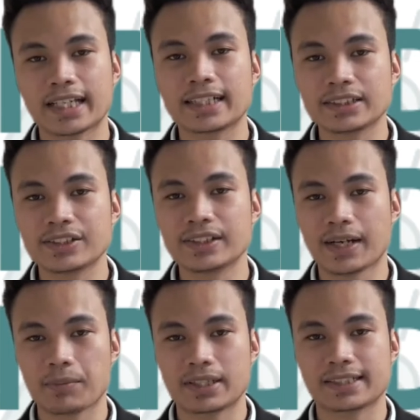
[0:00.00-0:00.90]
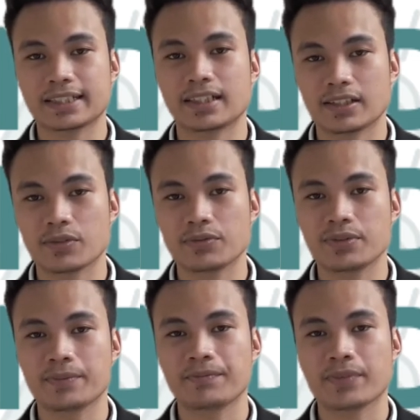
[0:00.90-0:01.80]
your second year representative,
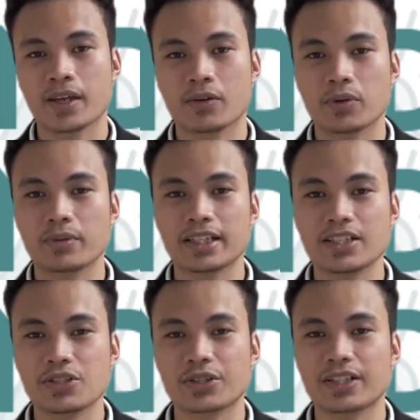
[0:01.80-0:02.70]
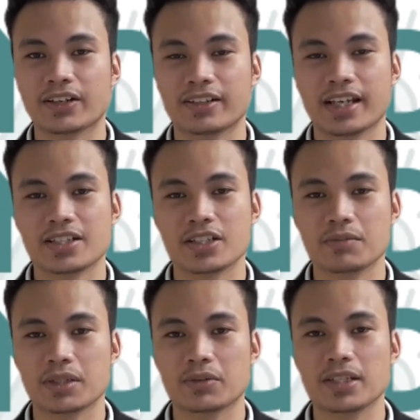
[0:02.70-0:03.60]
we will ensure the
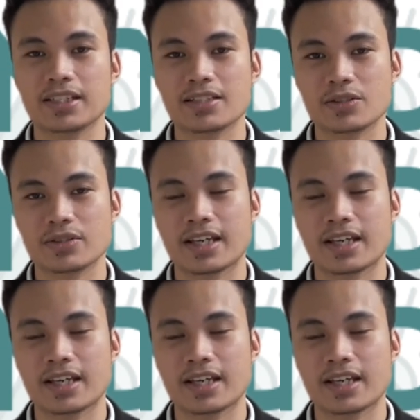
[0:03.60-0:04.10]
connection between the